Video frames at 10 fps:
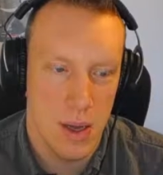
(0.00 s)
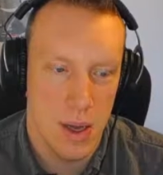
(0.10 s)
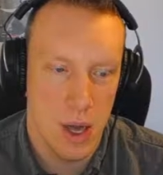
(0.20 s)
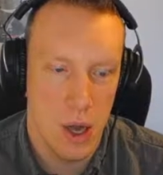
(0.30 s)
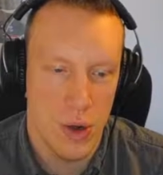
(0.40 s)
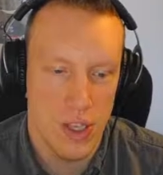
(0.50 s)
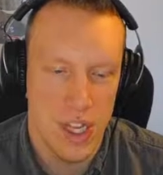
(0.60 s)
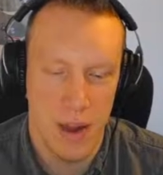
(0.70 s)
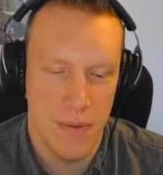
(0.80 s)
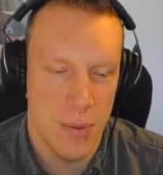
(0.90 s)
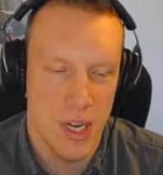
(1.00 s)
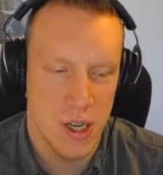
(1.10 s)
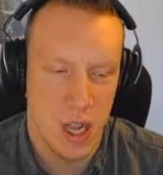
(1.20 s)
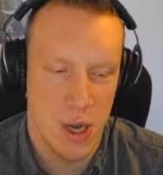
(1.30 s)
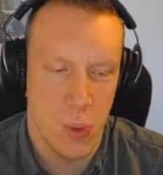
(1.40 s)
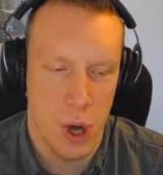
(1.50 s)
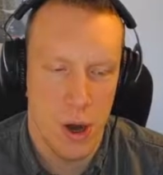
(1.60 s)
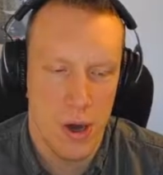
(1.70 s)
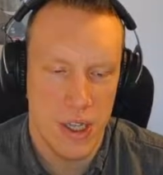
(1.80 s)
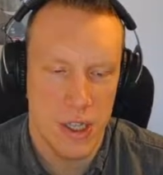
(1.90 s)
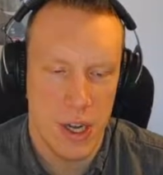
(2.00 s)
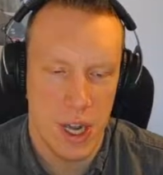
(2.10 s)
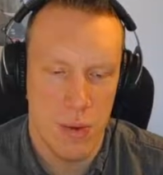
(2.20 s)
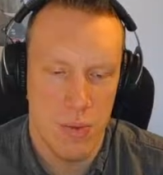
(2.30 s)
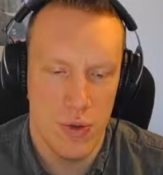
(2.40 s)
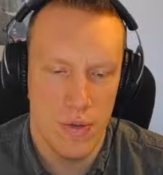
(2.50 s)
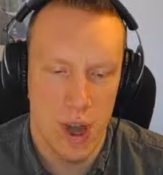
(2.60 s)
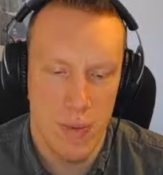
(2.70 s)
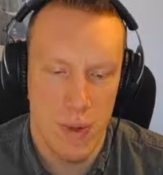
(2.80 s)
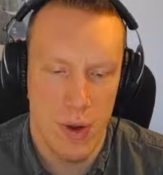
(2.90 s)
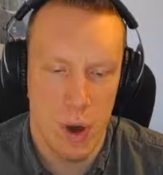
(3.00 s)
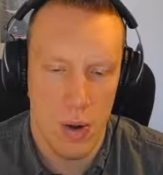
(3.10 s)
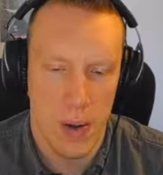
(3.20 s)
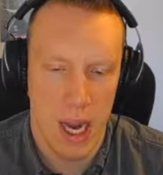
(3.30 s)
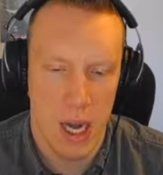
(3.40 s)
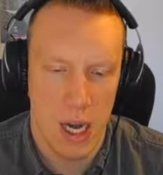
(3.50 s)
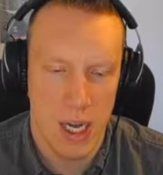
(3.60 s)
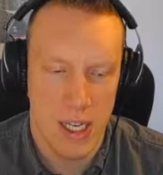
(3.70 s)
Oh, it's time for me to get work, I should get a move on before Oleana